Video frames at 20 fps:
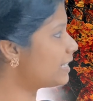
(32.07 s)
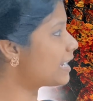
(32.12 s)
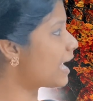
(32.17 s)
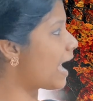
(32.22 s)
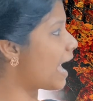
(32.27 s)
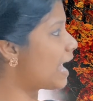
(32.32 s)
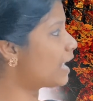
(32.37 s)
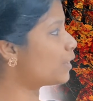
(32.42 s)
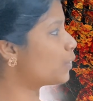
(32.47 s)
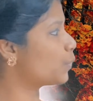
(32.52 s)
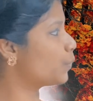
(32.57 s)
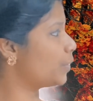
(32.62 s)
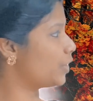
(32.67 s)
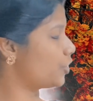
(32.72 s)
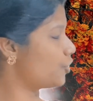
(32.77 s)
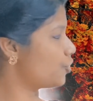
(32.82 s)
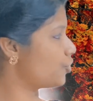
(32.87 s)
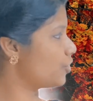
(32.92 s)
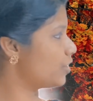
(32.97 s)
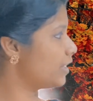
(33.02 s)
at
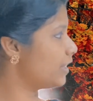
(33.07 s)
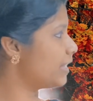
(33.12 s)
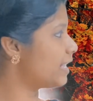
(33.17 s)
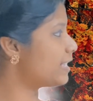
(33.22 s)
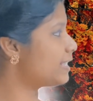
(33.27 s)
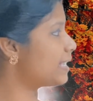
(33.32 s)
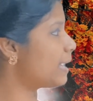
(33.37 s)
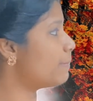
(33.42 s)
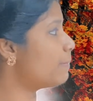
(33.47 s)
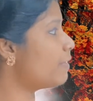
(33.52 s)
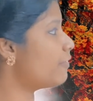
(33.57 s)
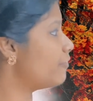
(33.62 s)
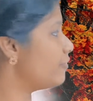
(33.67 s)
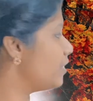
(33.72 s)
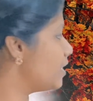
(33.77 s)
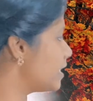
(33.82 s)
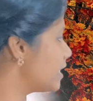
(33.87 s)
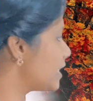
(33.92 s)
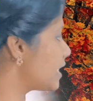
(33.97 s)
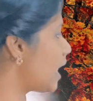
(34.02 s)
which the sum of
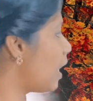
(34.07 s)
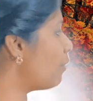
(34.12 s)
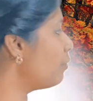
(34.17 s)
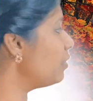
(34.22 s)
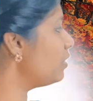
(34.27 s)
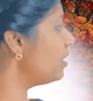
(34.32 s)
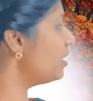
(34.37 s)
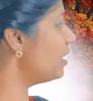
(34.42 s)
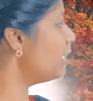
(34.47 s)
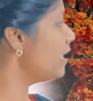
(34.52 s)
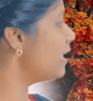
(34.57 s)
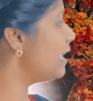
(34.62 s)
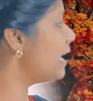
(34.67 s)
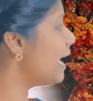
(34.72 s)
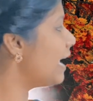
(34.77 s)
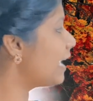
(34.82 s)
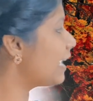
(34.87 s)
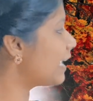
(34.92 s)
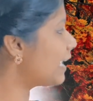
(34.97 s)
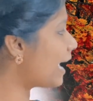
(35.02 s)
discounted
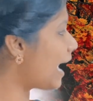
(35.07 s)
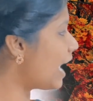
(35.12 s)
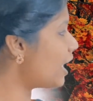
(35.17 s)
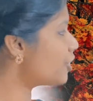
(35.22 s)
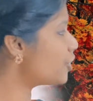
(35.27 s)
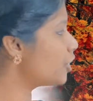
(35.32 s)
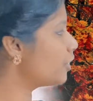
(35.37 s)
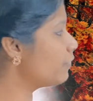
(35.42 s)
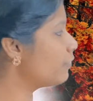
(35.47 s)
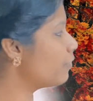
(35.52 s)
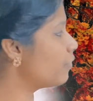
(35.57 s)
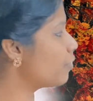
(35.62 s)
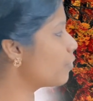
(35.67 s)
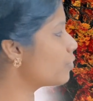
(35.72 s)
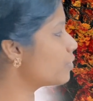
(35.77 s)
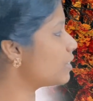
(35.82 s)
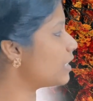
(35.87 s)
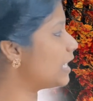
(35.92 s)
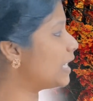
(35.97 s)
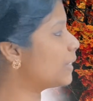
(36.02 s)
cash
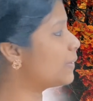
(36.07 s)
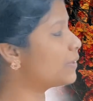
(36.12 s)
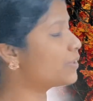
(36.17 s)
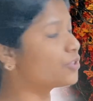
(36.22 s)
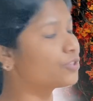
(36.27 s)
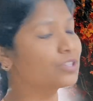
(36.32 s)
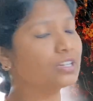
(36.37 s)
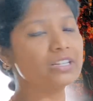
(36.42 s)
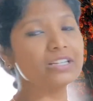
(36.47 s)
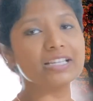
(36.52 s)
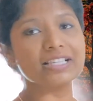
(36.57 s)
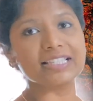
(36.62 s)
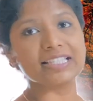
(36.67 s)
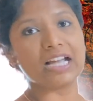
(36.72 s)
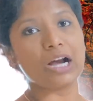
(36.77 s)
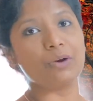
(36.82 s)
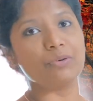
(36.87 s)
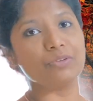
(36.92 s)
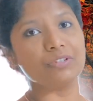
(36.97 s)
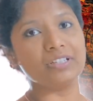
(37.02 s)
inflows equals to the
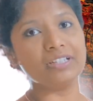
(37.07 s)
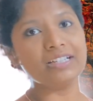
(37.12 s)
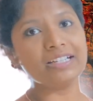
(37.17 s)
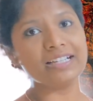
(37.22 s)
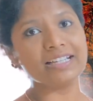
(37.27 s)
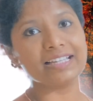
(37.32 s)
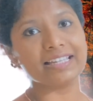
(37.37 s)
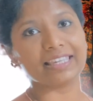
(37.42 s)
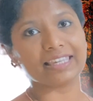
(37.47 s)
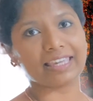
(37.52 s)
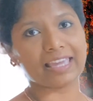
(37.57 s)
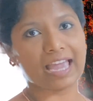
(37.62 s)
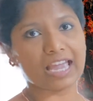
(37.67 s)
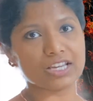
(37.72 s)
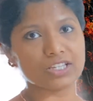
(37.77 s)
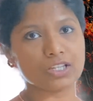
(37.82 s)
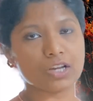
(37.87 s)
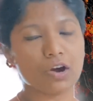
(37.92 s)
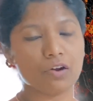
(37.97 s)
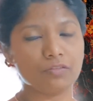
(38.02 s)
discounted
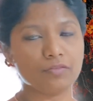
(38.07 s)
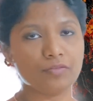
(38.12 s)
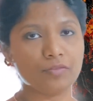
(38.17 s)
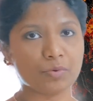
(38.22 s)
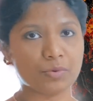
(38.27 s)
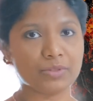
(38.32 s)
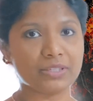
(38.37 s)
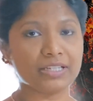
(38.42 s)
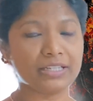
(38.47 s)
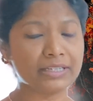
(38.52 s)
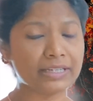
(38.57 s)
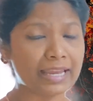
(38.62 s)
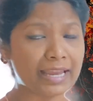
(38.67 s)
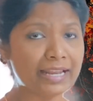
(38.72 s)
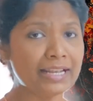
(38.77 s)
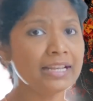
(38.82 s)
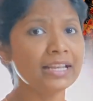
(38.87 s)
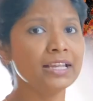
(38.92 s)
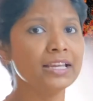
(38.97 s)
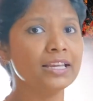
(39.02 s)
cash outflows.
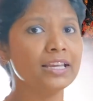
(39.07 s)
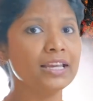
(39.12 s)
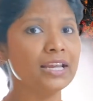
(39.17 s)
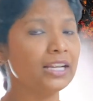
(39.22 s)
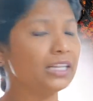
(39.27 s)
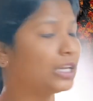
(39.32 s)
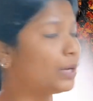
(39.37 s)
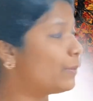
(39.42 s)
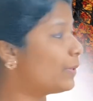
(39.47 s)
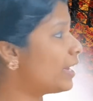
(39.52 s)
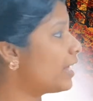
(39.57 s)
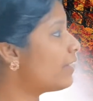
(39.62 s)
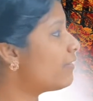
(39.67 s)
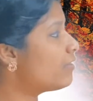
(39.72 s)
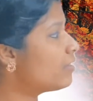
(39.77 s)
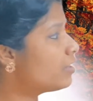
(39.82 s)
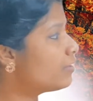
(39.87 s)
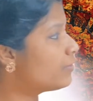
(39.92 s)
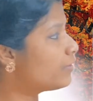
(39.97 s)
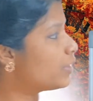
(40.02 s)
Again, now
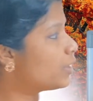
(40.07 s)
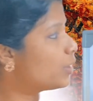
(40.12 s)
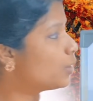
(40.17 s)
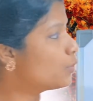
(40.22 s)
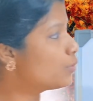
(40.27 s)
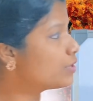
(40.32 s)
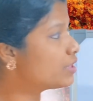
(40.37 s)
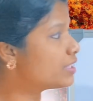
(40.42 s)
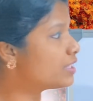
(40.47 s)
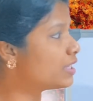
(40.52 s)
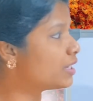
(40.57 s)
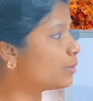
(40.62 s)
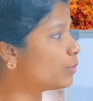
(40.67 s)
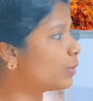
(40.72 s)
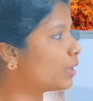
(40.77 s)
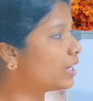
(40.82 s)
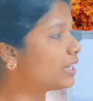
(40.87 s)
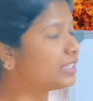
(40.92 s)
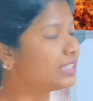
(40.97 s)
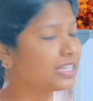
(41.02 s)
whenever we use the
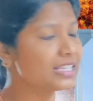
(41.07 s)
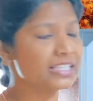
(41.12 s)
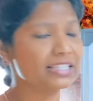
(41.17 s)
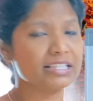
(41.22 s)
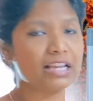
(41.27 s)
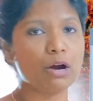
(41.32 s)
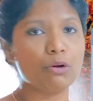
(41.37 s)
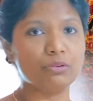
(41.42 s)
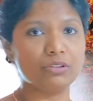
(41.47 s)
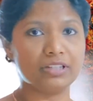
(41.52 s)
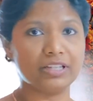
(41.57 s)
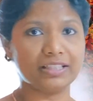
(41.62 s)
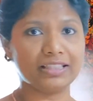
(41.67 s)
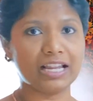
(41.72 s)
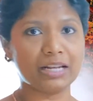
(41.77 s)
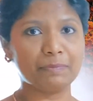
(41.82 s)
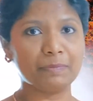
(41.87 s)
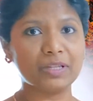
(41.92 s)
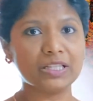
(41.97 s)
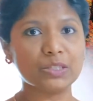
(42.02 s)
word discounted,
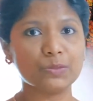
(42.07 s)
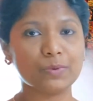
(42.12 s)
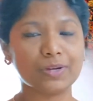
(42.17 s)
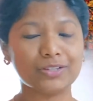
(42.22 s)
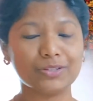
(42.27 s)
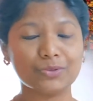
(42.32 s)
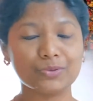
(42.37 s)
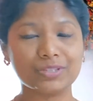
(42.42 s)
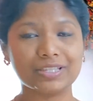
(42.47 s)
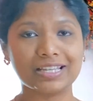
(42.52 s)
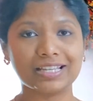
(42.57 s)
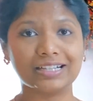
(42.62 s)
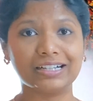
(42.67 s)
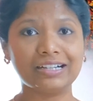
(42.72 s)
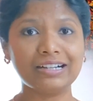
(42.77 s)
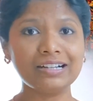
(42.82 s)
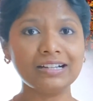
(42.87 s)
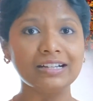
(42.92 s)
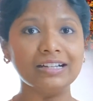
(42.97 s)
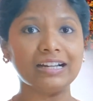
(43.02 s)
that means we are using
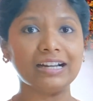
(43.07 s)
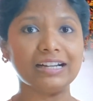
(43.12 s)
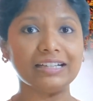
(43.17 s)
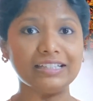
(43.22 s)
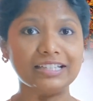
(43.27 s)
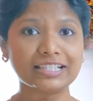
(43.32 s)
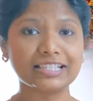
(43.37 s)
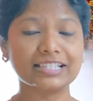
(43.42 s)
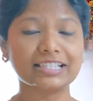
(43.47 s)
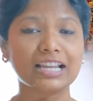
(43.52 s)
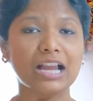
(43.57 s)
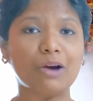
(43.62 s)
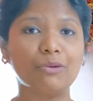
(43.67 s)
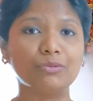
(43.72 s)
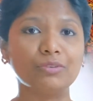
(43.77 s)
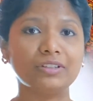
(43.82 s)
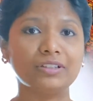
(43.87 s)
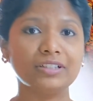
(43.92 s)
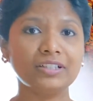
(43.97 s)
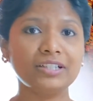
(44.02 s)
a
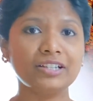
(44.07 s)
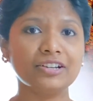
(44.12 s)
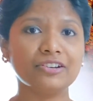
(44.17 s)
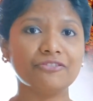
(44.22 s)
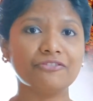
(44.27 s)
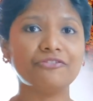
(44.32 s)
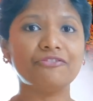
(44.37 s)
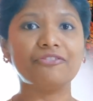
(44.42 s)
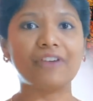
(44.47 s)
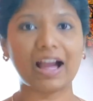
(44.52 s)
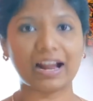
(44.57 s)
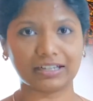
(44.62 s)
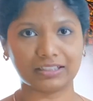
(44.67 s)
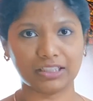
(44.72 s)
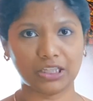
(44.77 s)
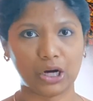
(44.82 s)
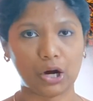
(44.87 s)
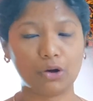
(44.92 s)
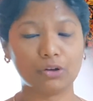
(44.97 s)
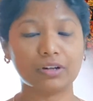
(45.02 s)
discounted
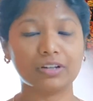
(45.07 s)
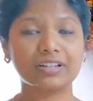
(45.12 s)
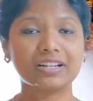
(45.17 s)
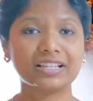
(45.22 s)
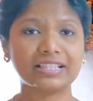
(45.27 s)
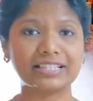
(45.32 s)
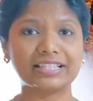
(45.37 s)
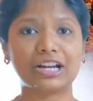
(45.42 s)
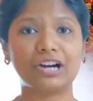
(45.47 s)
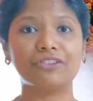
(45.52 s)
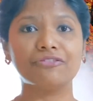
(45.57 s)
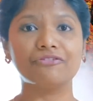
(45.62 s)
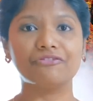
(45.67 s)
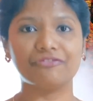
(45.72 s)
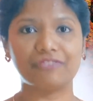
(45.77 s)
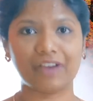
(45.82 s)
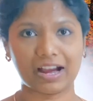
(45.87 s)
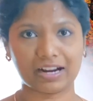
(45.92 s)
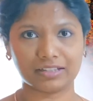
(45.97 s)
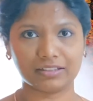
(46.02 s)
factor or a discount
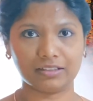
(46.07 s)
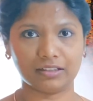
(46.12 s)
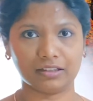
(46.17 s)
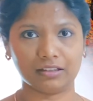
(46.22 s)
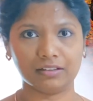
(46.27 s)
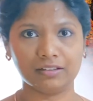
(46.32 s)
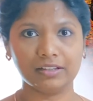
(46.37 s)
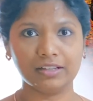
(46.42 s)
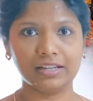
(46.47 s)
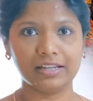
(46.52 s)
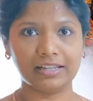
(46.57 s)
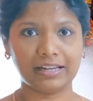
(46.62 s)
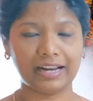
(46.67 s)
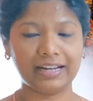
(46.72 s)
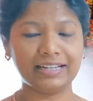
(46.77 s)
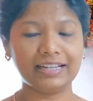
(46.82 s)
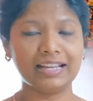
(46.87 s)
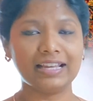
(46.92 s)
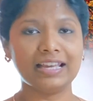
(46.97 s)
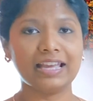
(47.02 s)
factor,
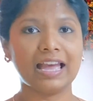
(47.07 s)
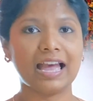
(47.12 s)
right?